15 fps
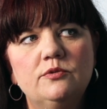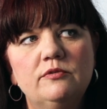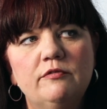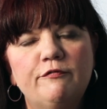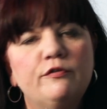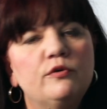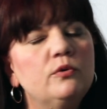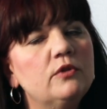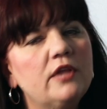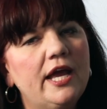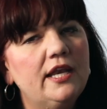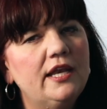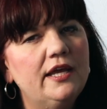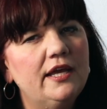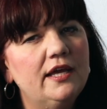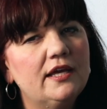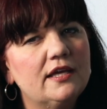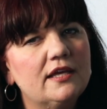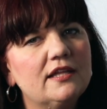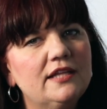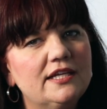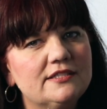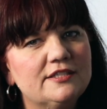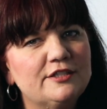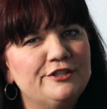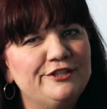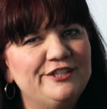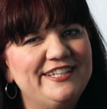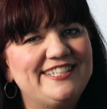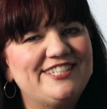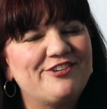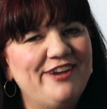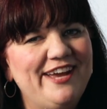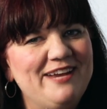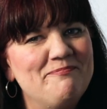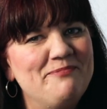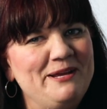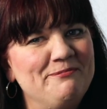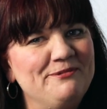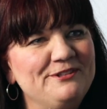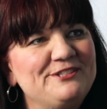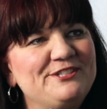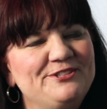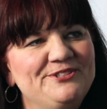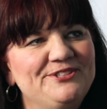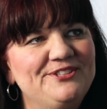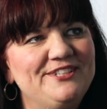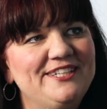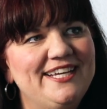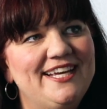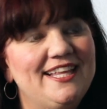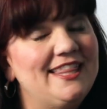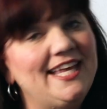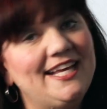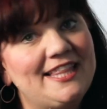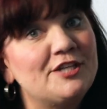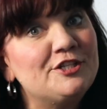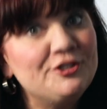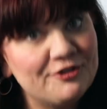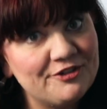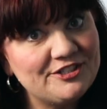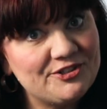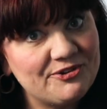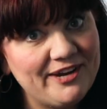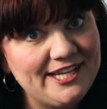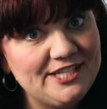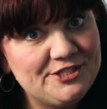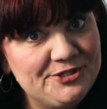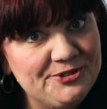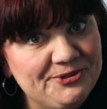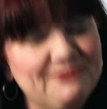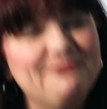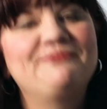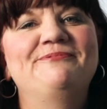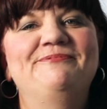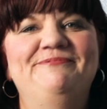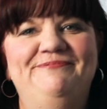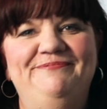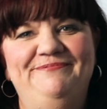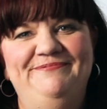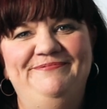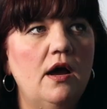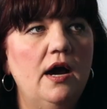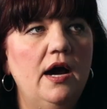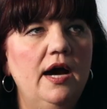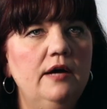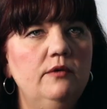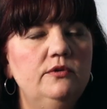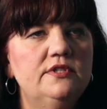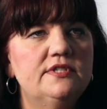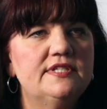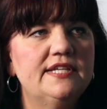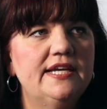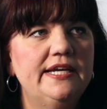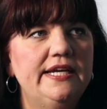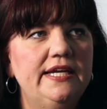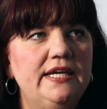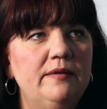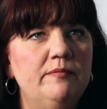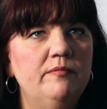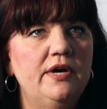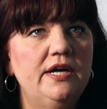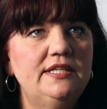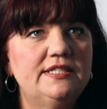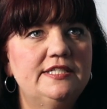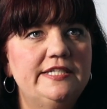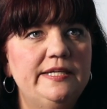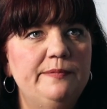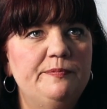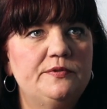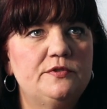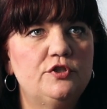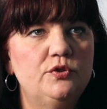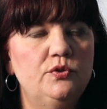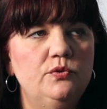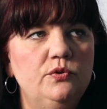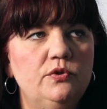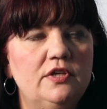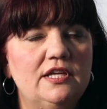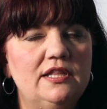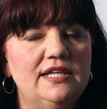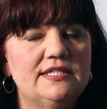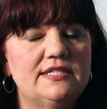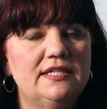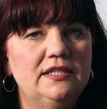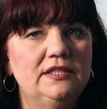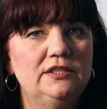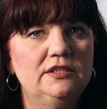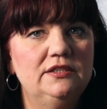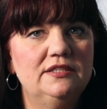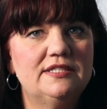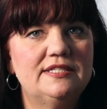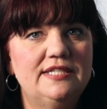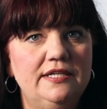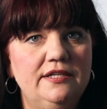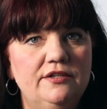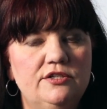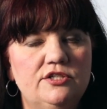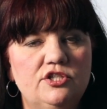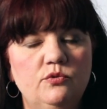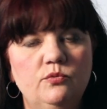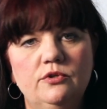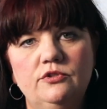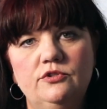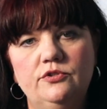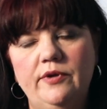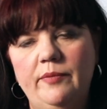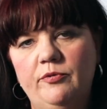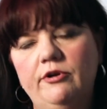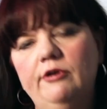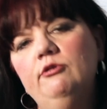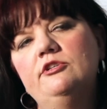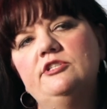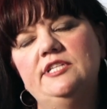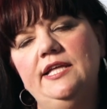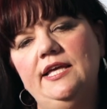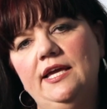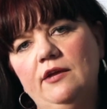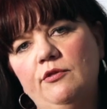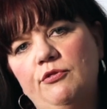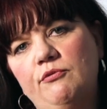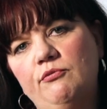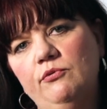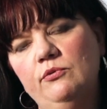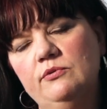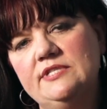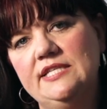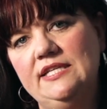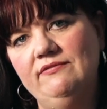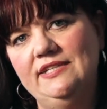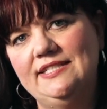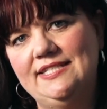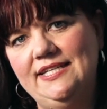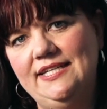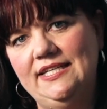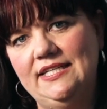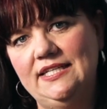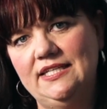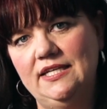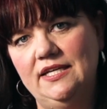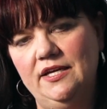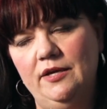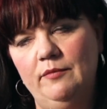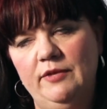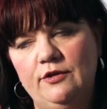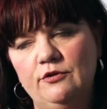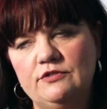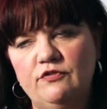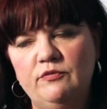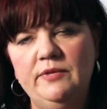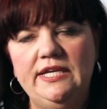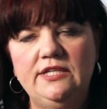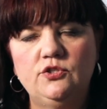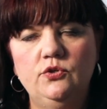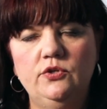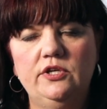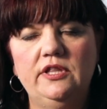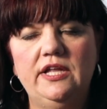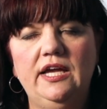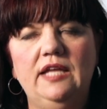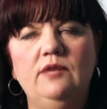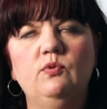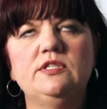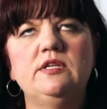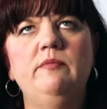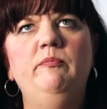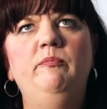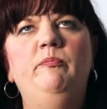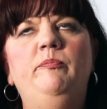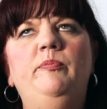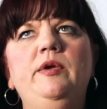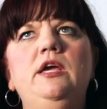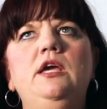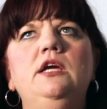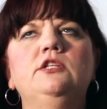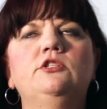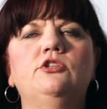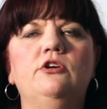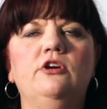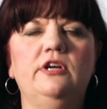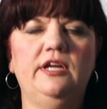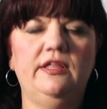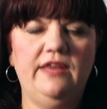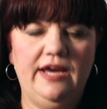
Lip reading: fool any classically trained people to think that you're trained too. I would say my tip to classical singers who want to approach singing through CVT, because for me it was a big turn in the